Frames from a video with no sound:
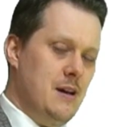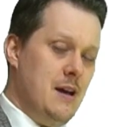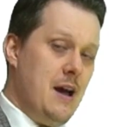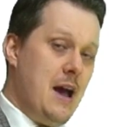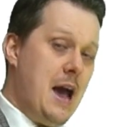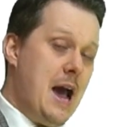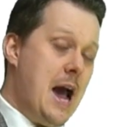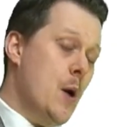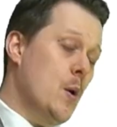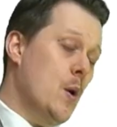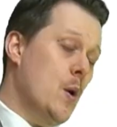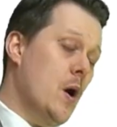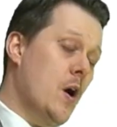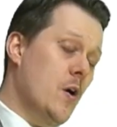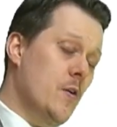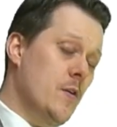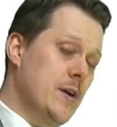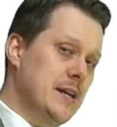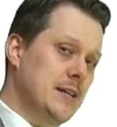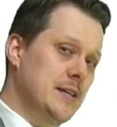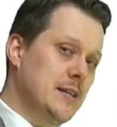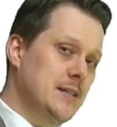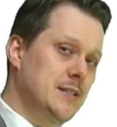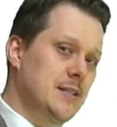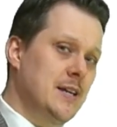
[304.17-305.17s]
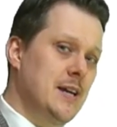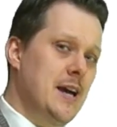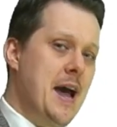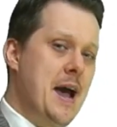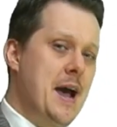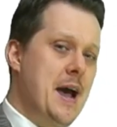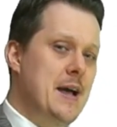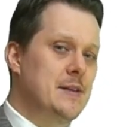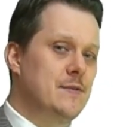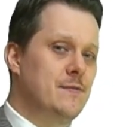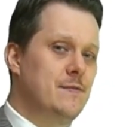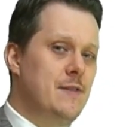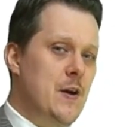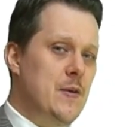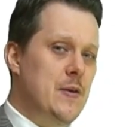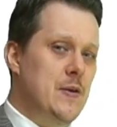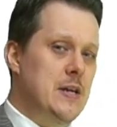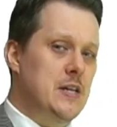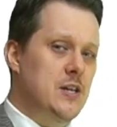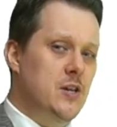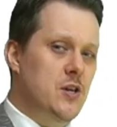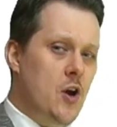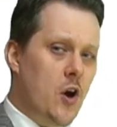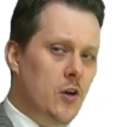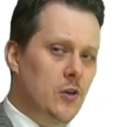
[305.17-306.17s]
Our oryx has very
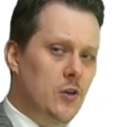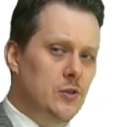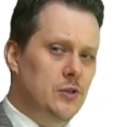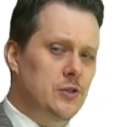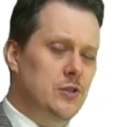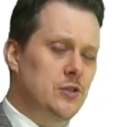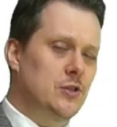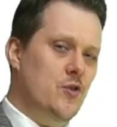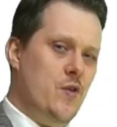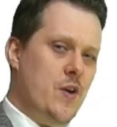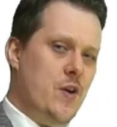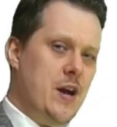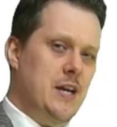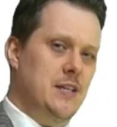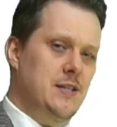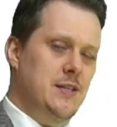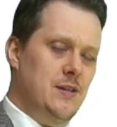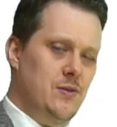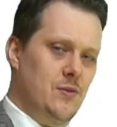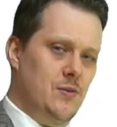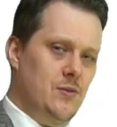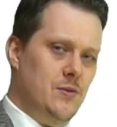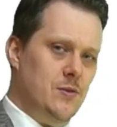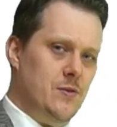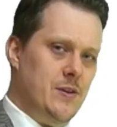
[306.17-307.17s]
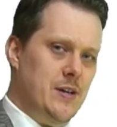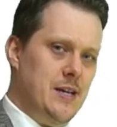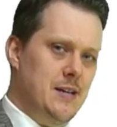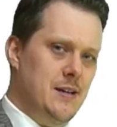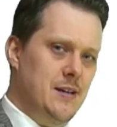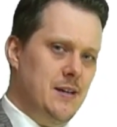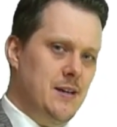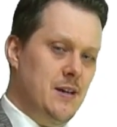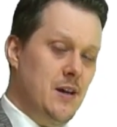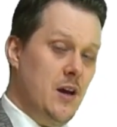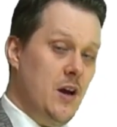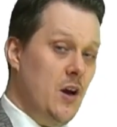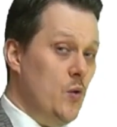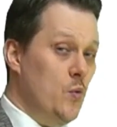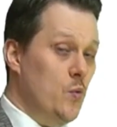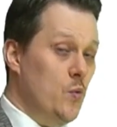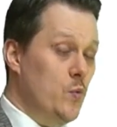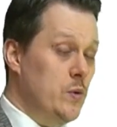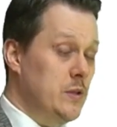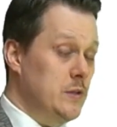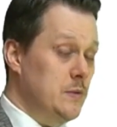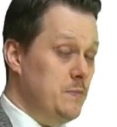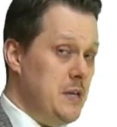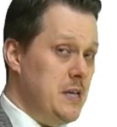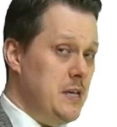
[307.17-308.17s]
concentrated urine,
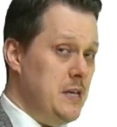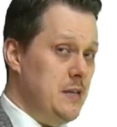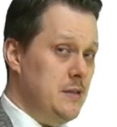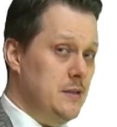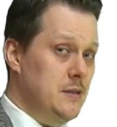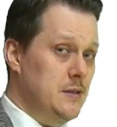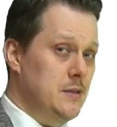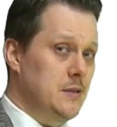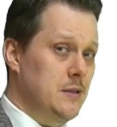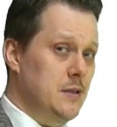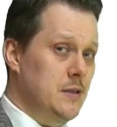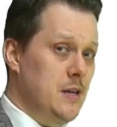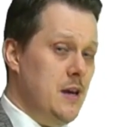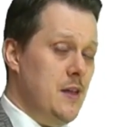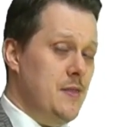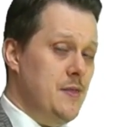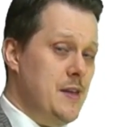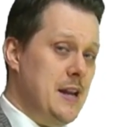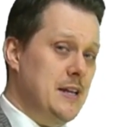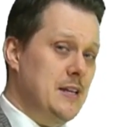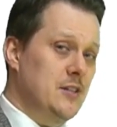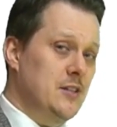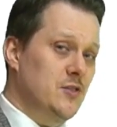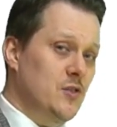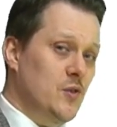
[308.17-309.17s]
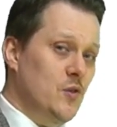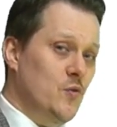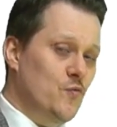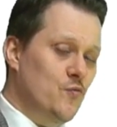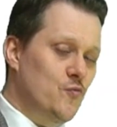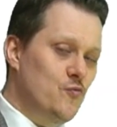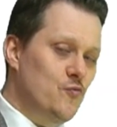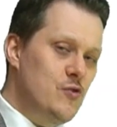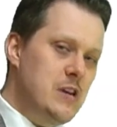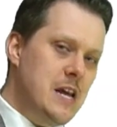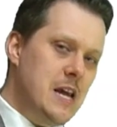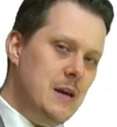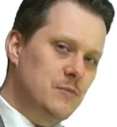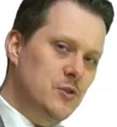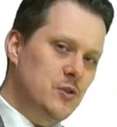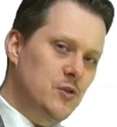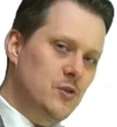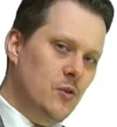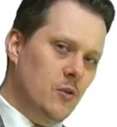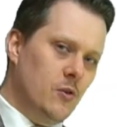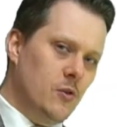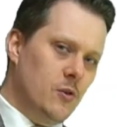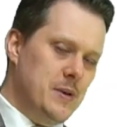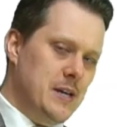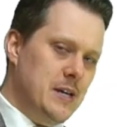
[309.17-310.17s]
which means that it's
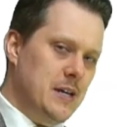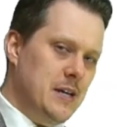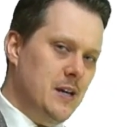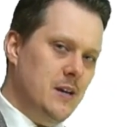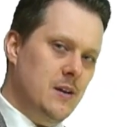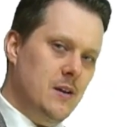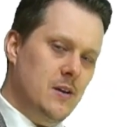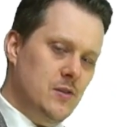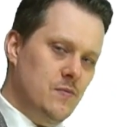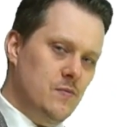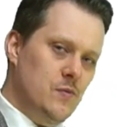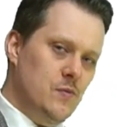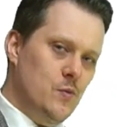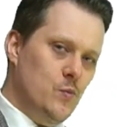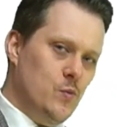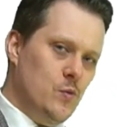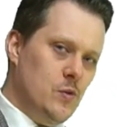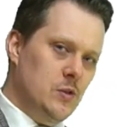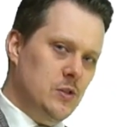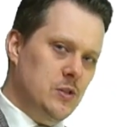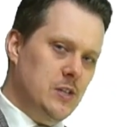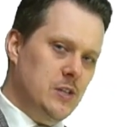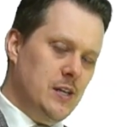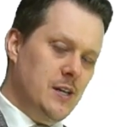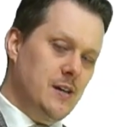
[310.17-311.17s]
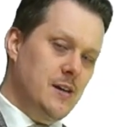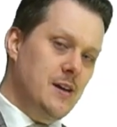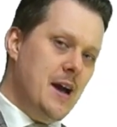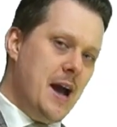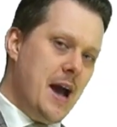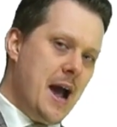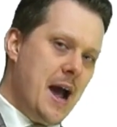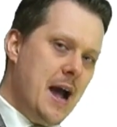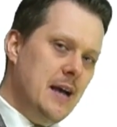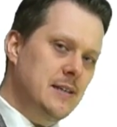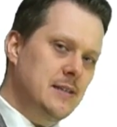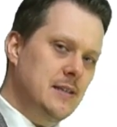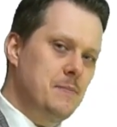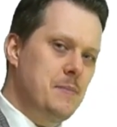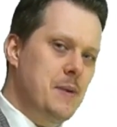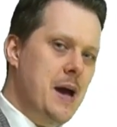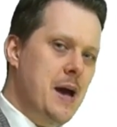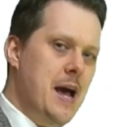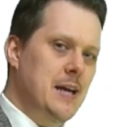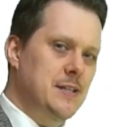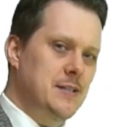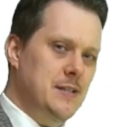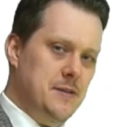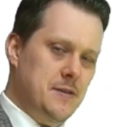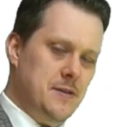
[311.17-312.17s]
reabsorbing a lot of the water as it
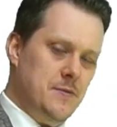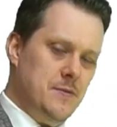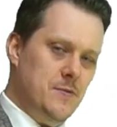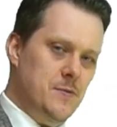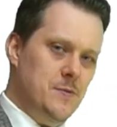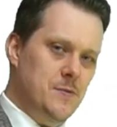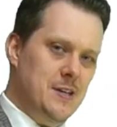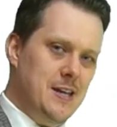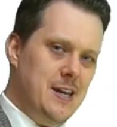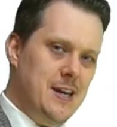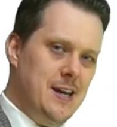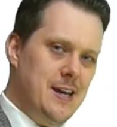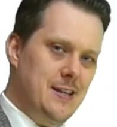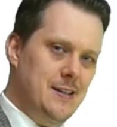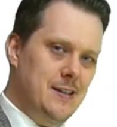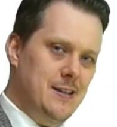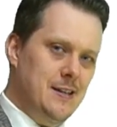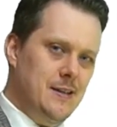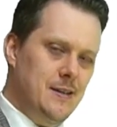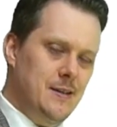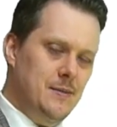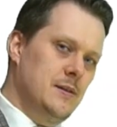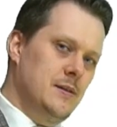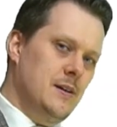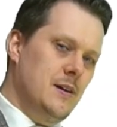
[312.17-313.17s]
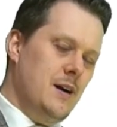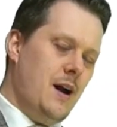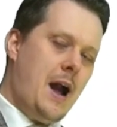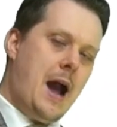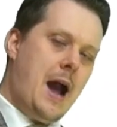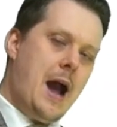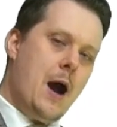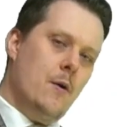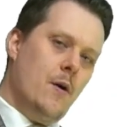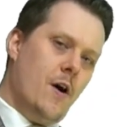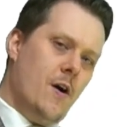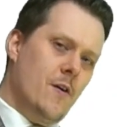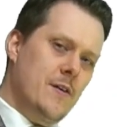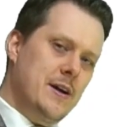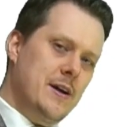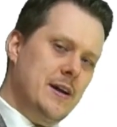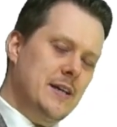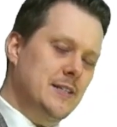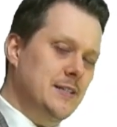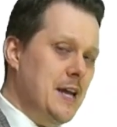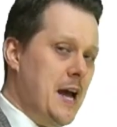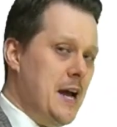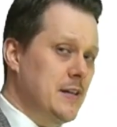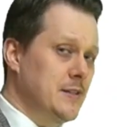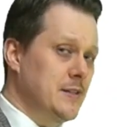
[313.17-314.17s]
passes through the kidney. Our oryx
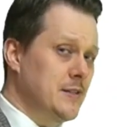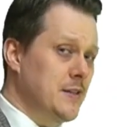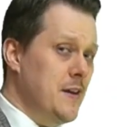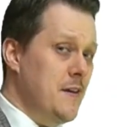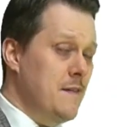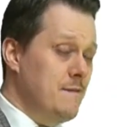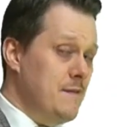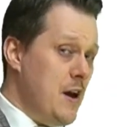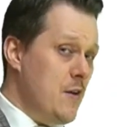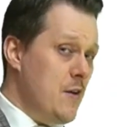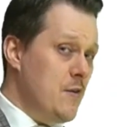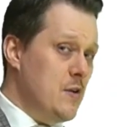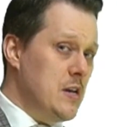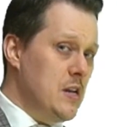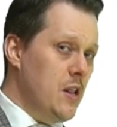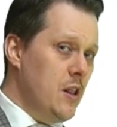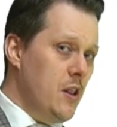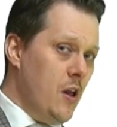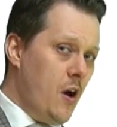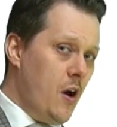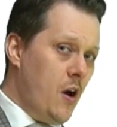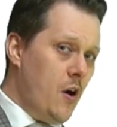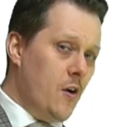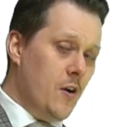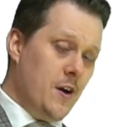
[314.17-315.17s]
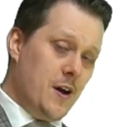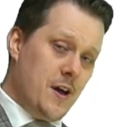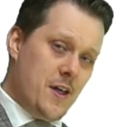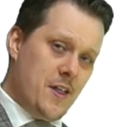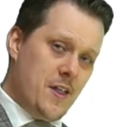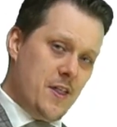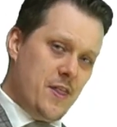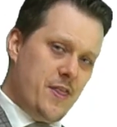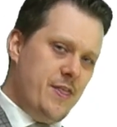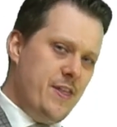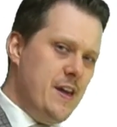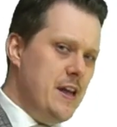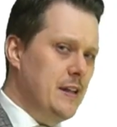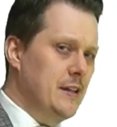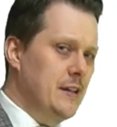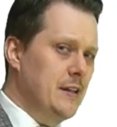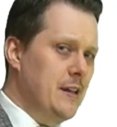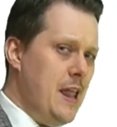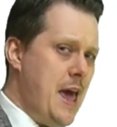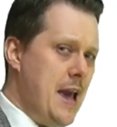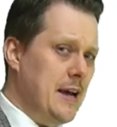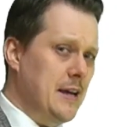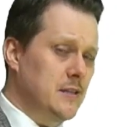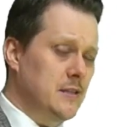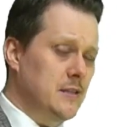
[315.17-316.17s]
has very long, thin
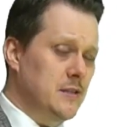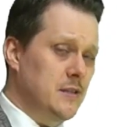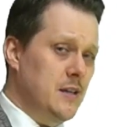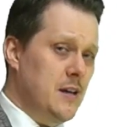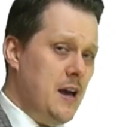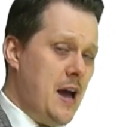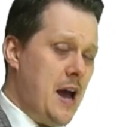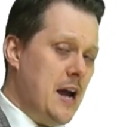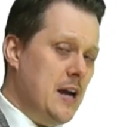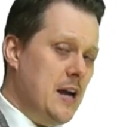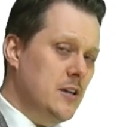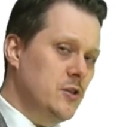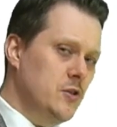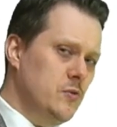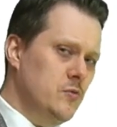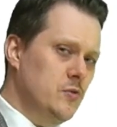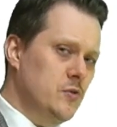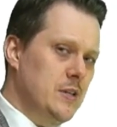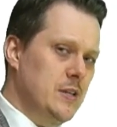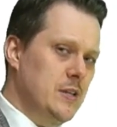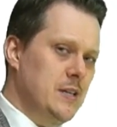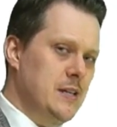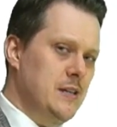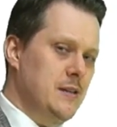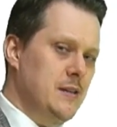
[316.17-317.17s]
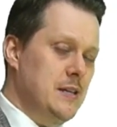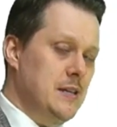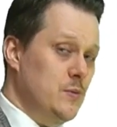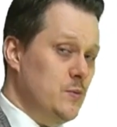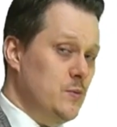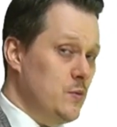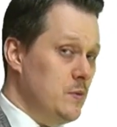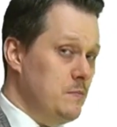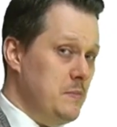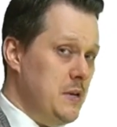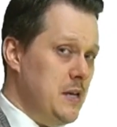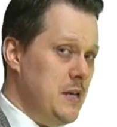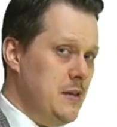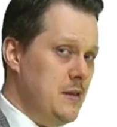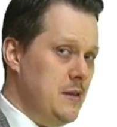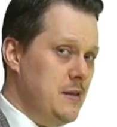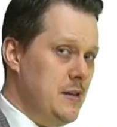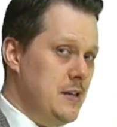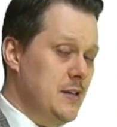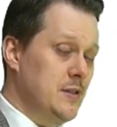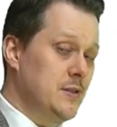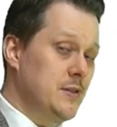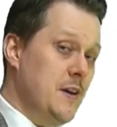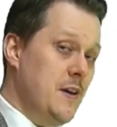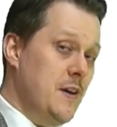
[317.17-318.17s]
legs, and usually this would mean that
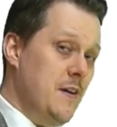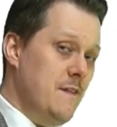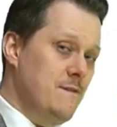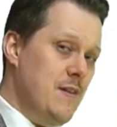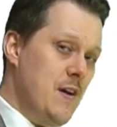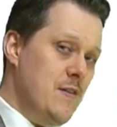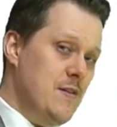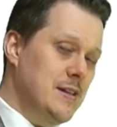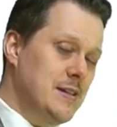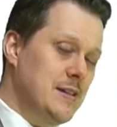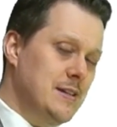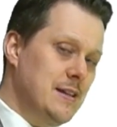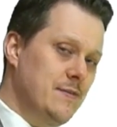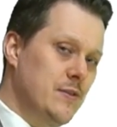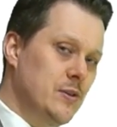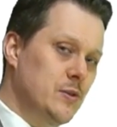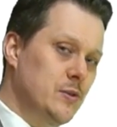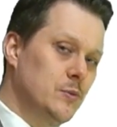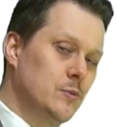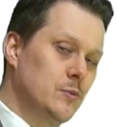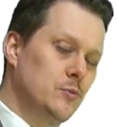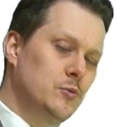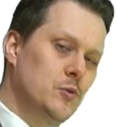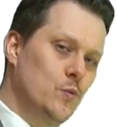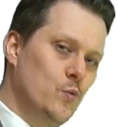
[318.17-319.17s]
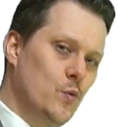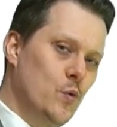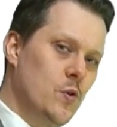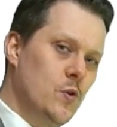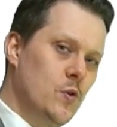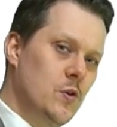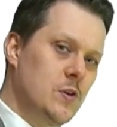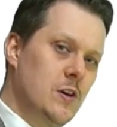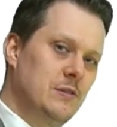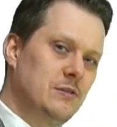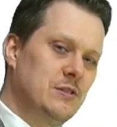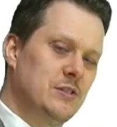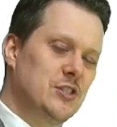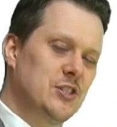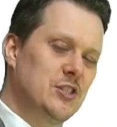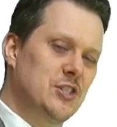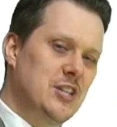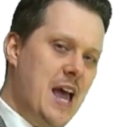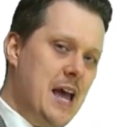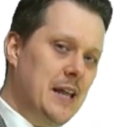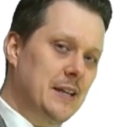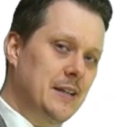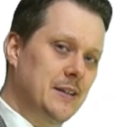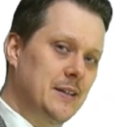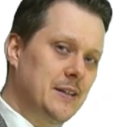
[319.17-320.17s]
it's very difficult to walk on the
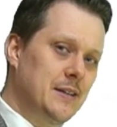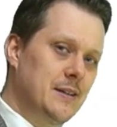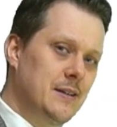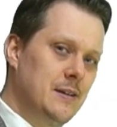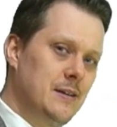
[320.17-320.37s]
sand.